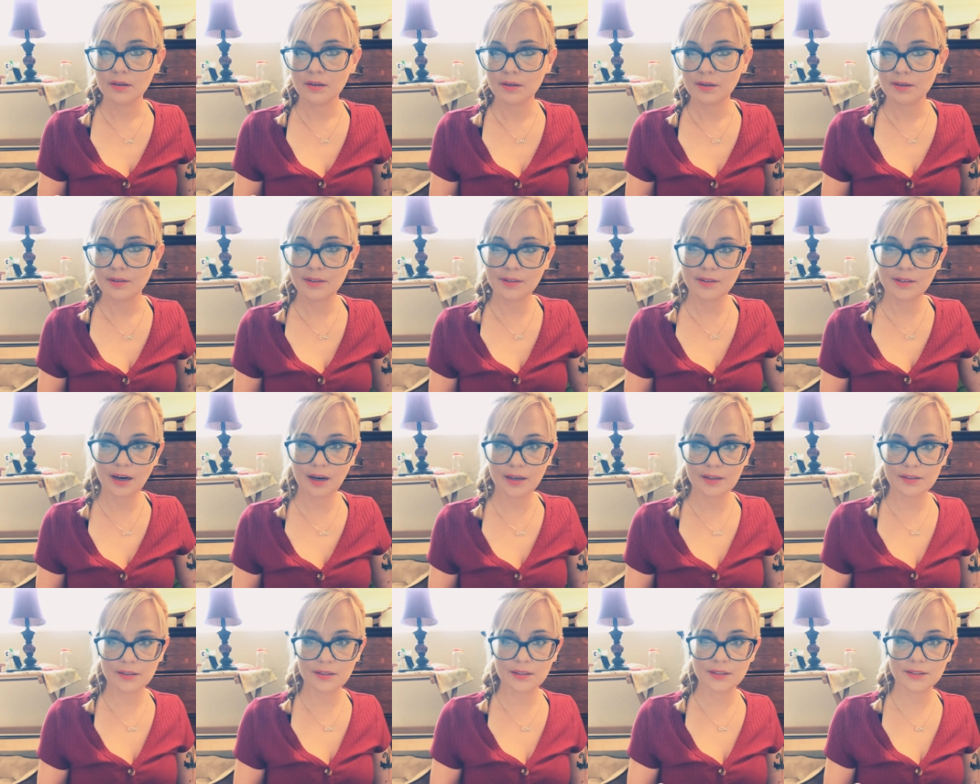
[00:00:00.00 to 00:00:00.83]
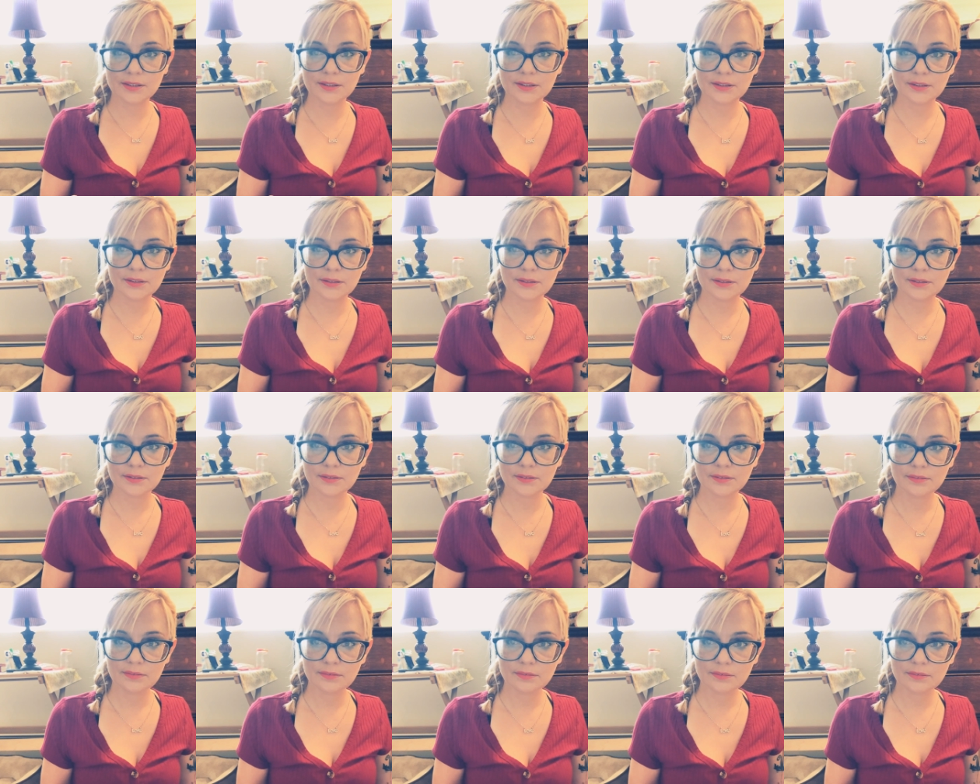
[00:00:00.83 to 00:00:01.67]
the darkness
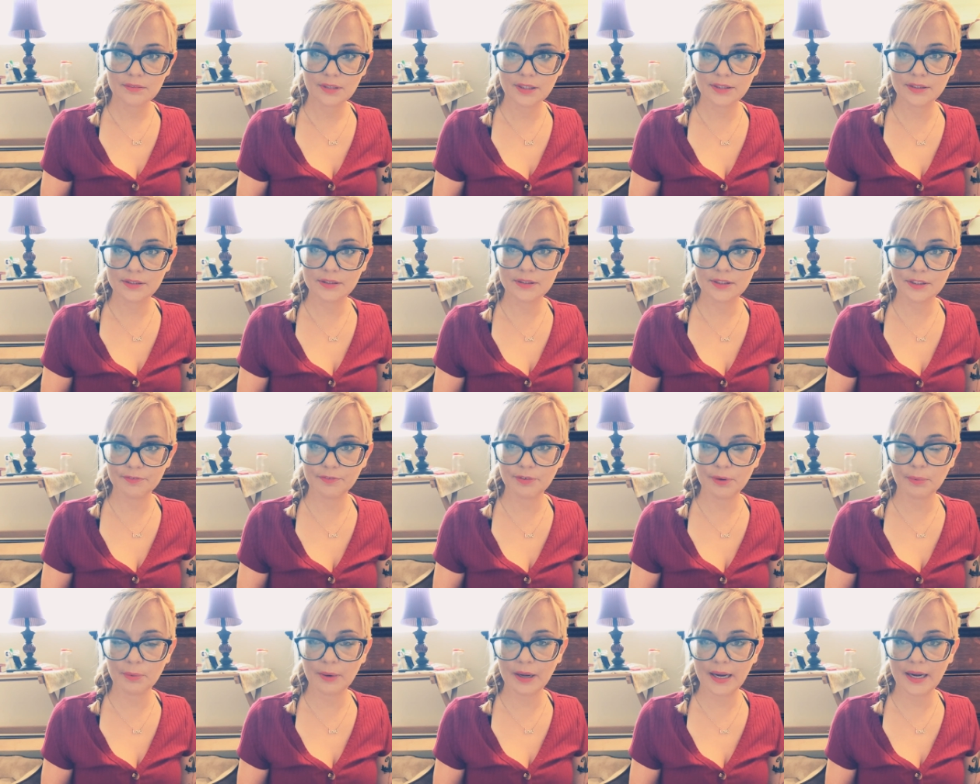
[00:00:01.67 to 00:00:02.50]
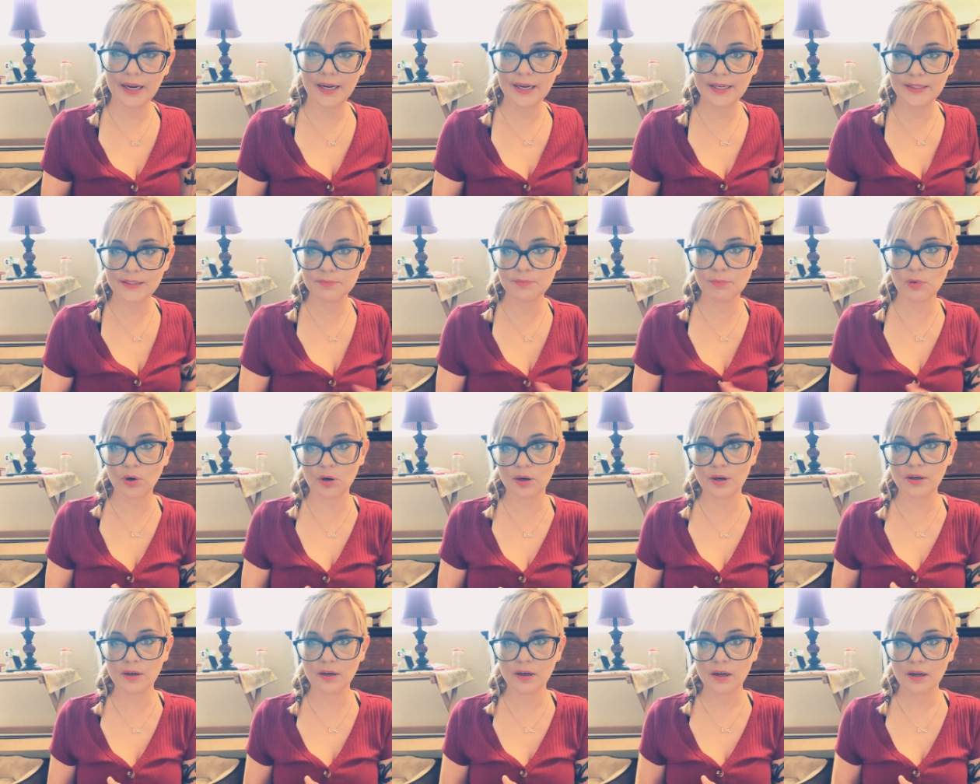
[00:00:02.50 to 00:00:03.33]
a different way. It's
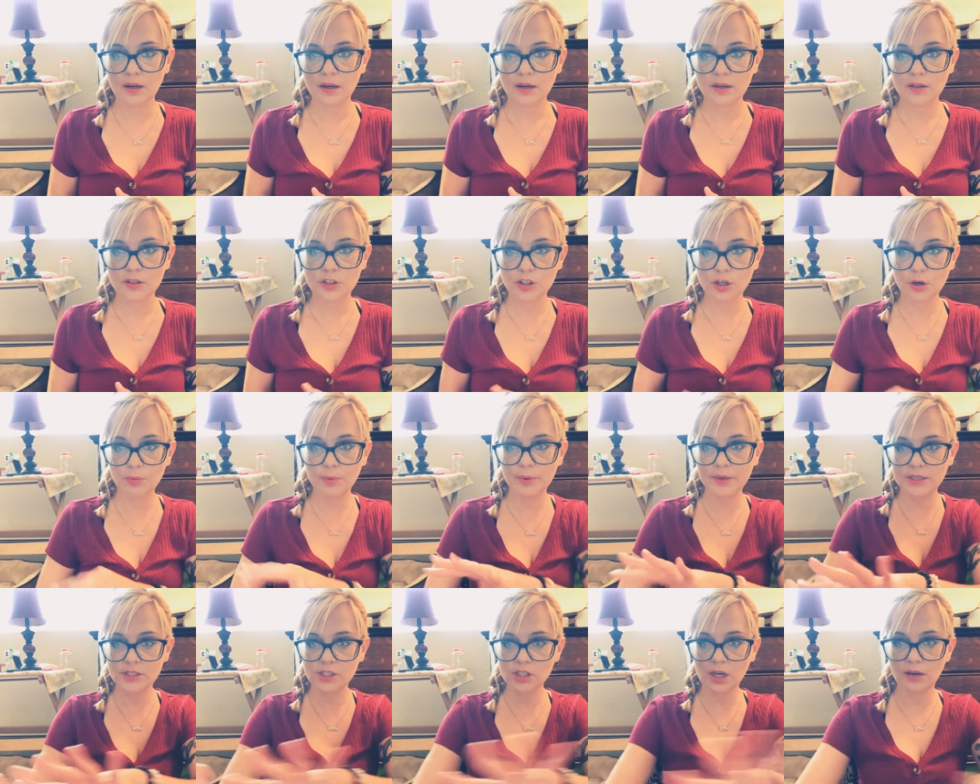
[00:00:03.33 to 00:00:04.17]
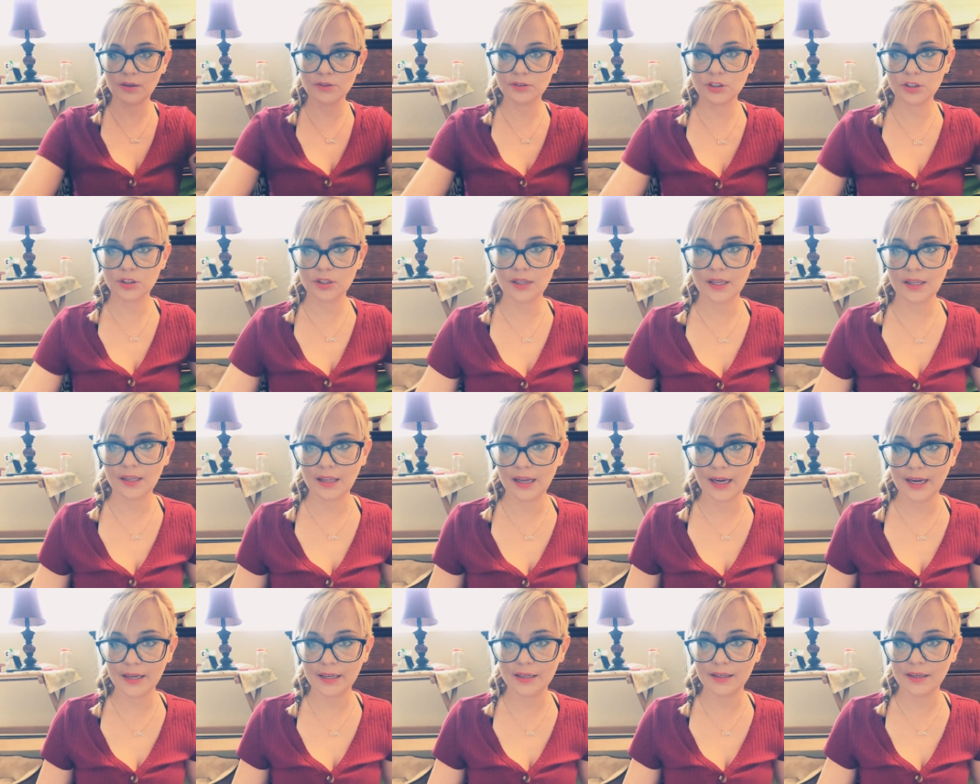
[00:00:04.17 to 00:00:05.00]
more to reach out to the
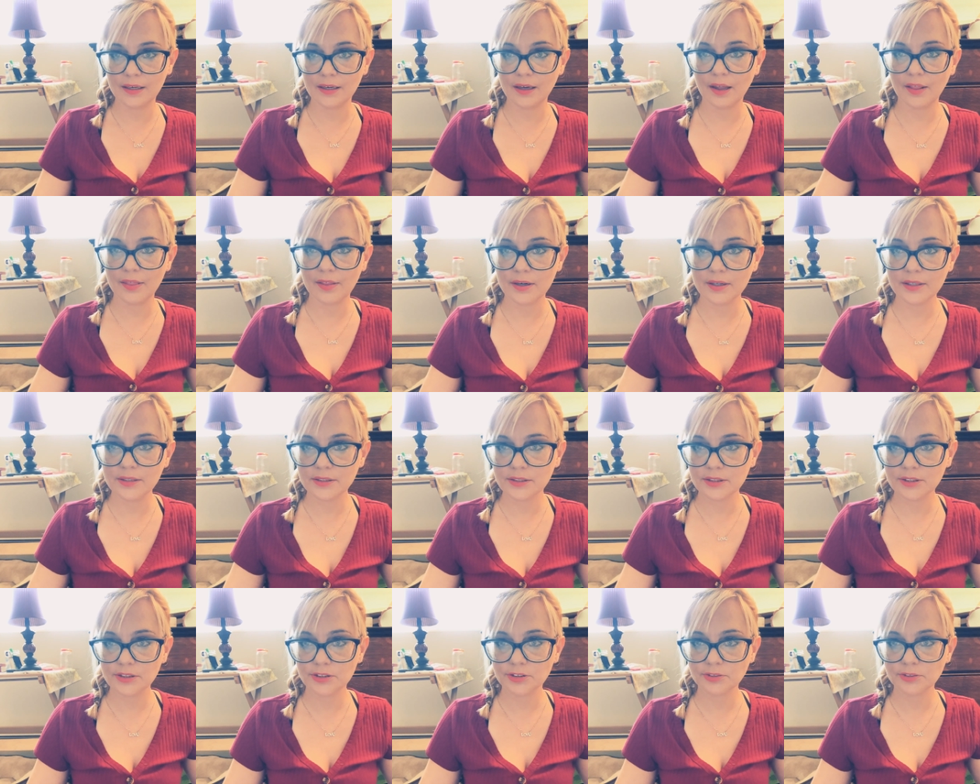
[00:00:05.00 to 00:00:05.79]
light in others.